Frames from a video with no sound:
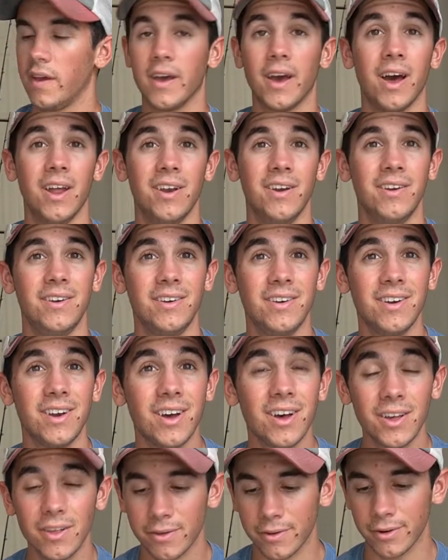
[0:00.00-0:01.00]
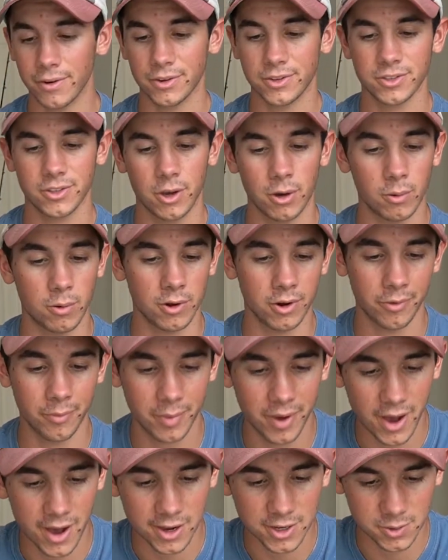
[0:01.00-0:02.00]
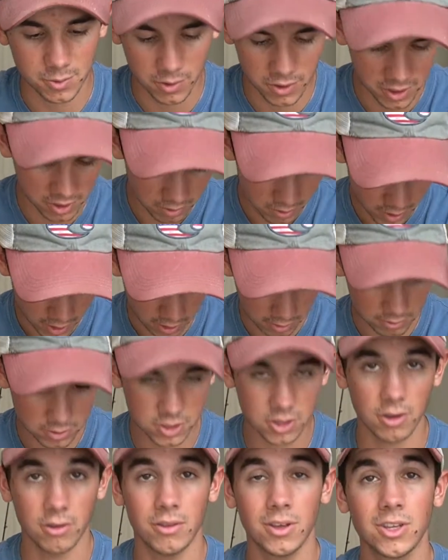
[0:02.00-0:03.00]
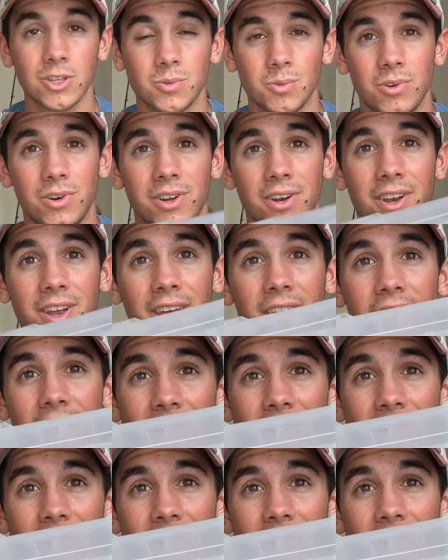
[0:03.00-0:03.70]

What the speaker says: another saltwater box, what do you know? So this one,